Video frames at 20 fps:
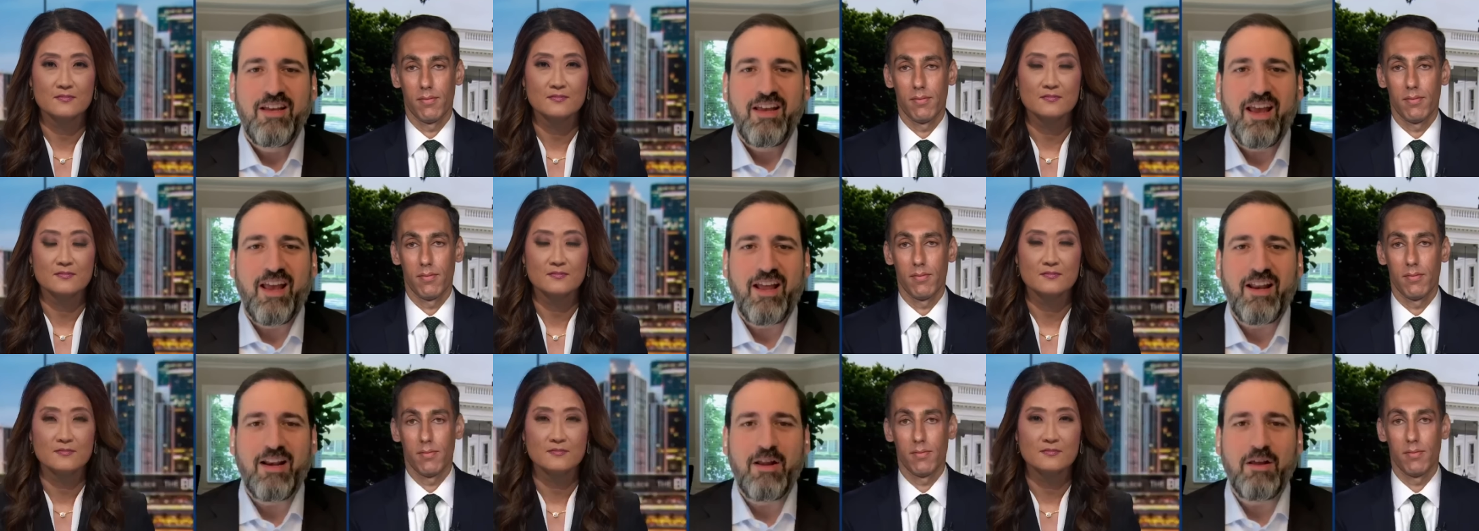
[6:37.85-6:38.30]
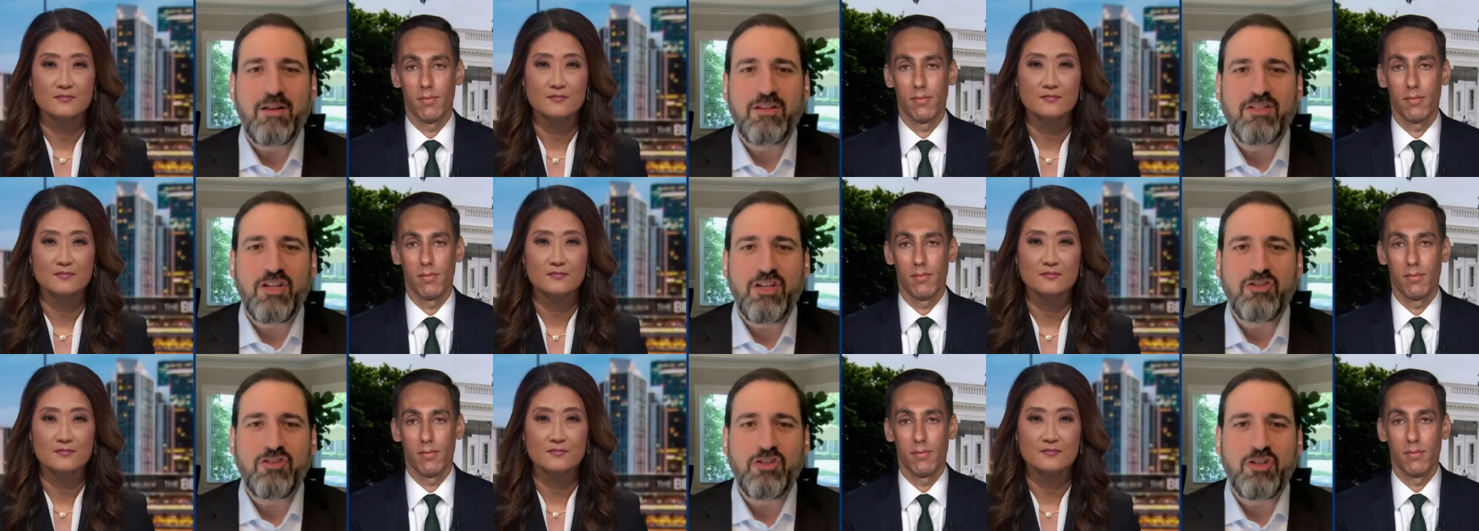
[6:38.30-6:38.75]
Speaker 1: And
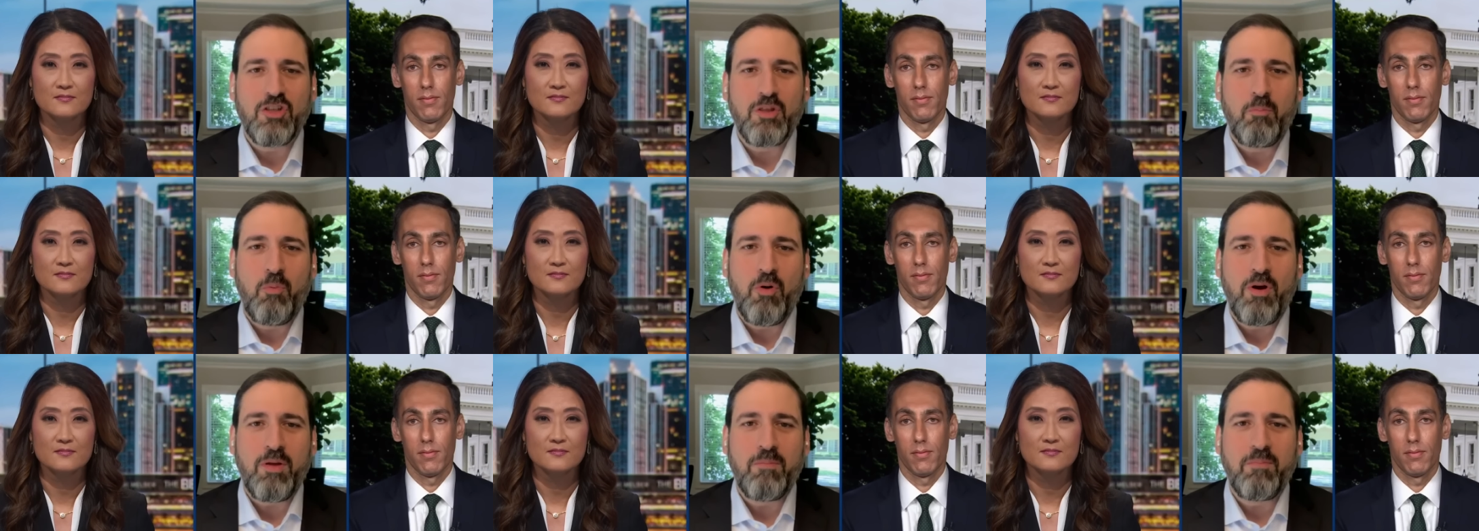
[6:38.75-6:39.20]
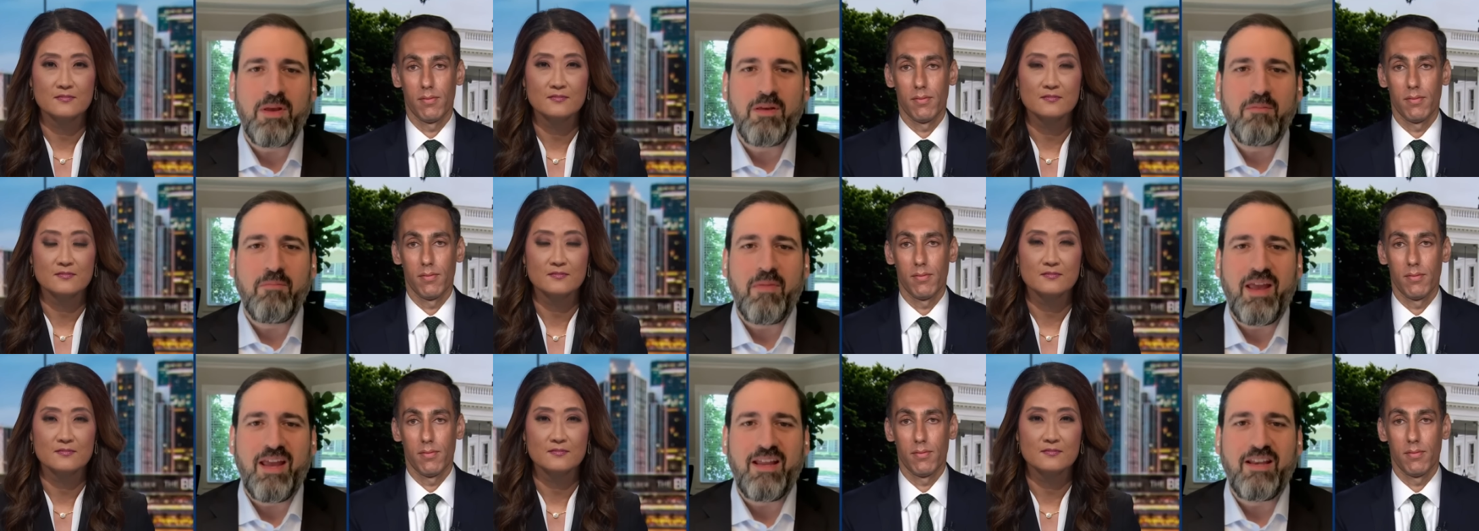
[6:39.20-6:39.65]
essentially, the point
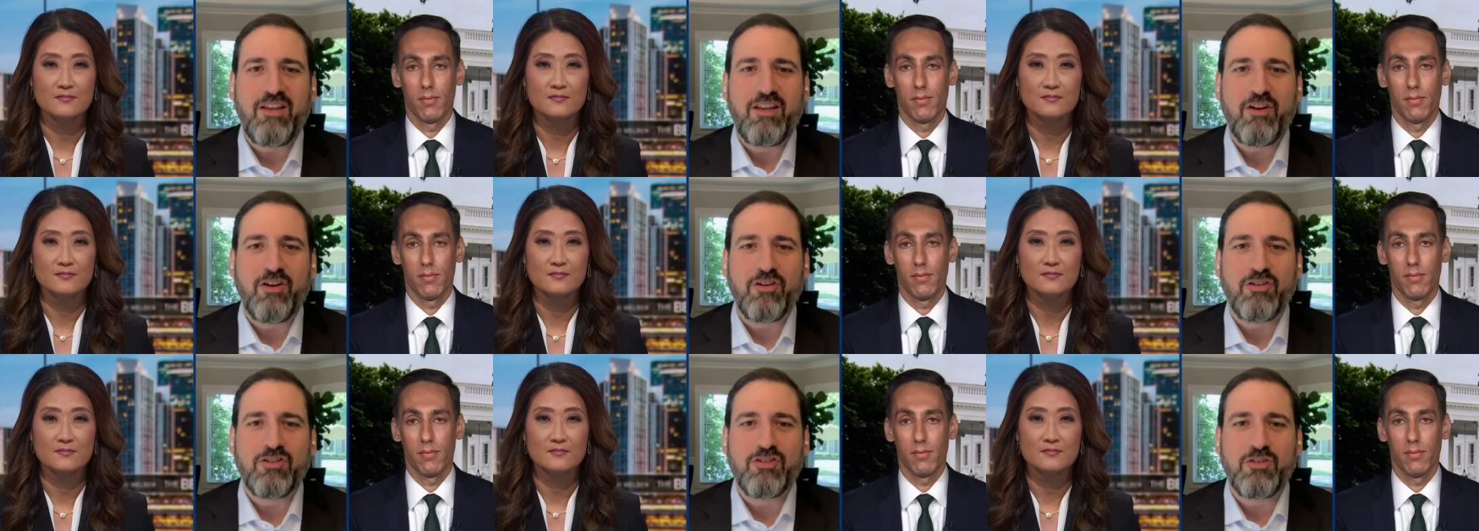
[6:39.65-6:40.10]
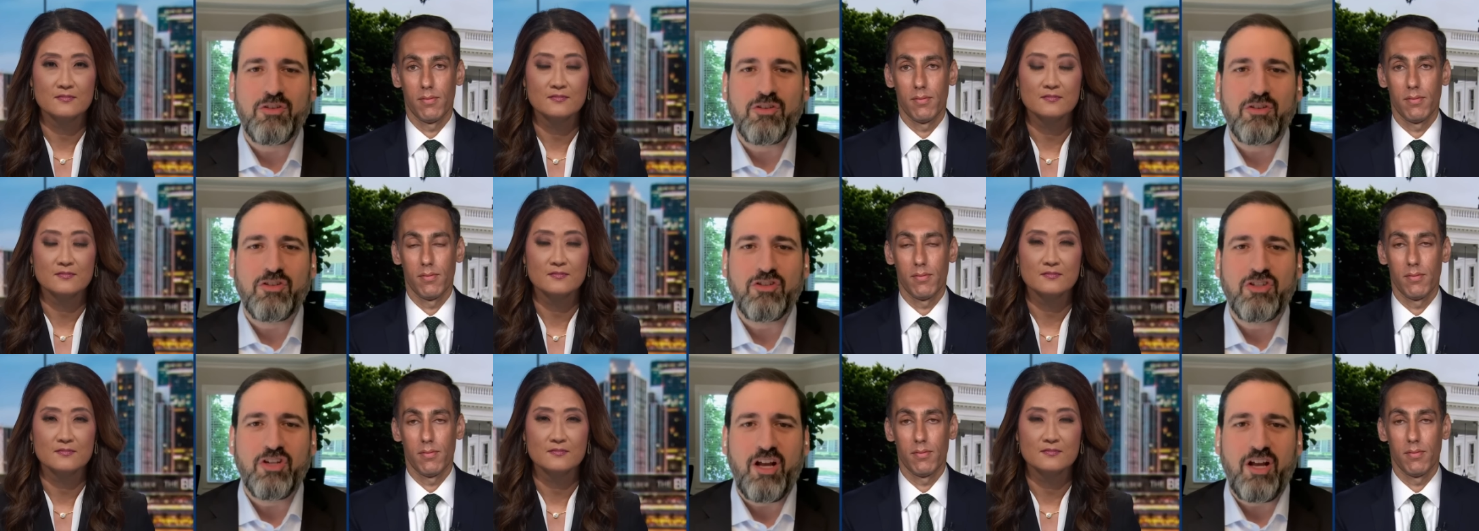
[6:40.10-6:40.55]
being made here to
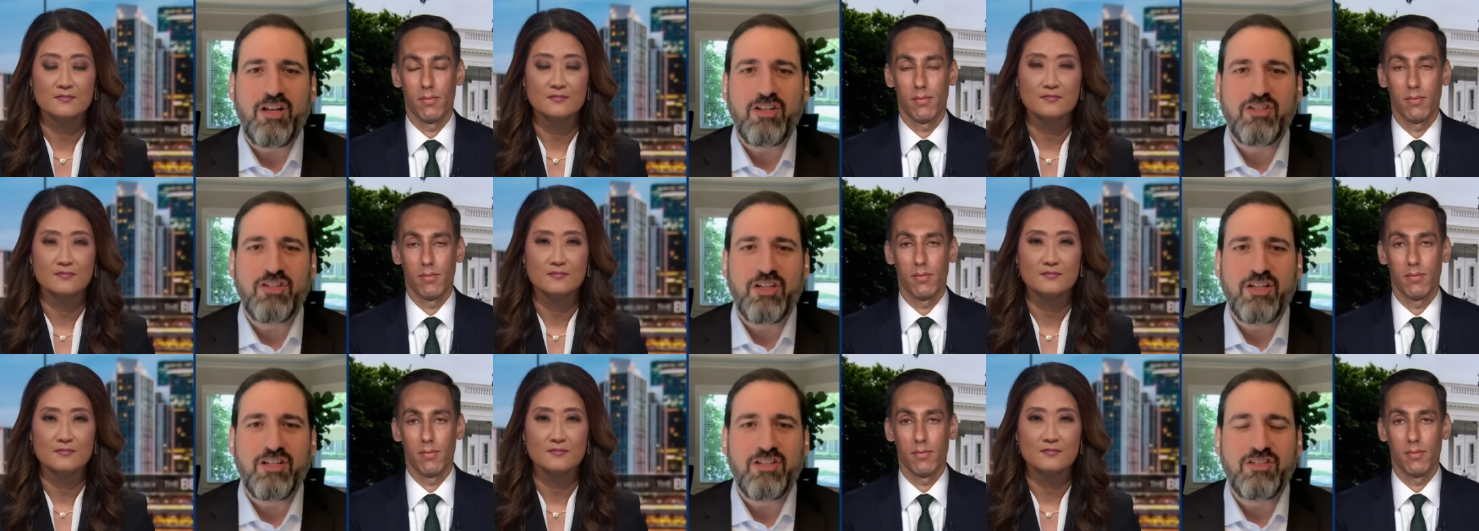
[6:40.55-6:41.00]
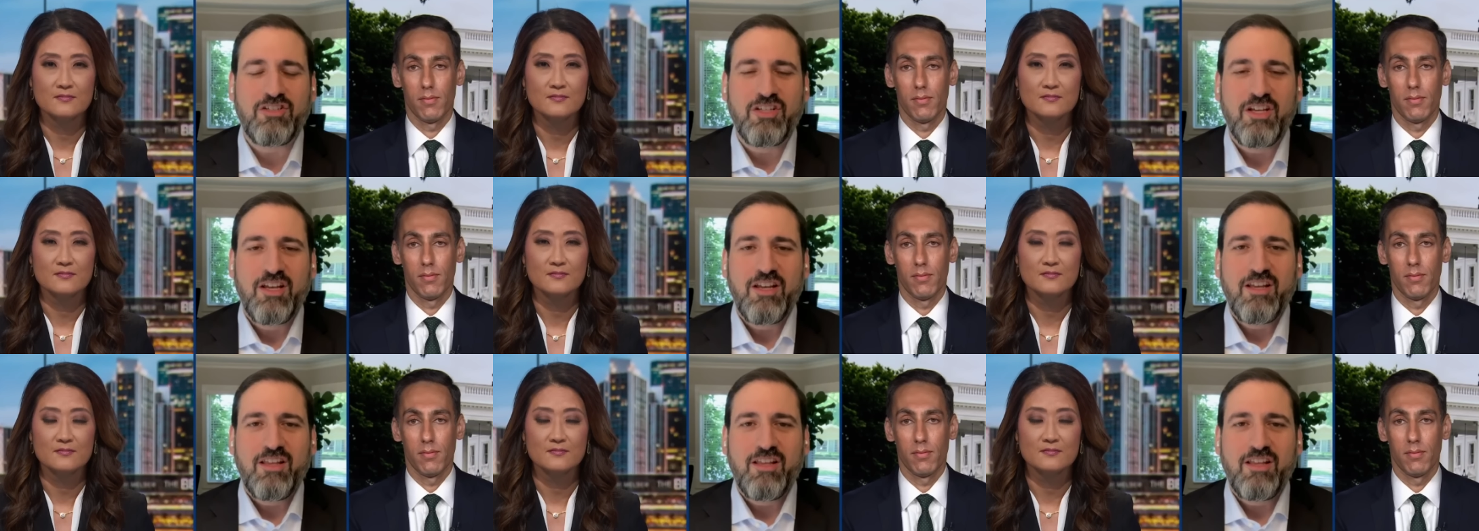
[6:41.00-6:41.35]
the judge is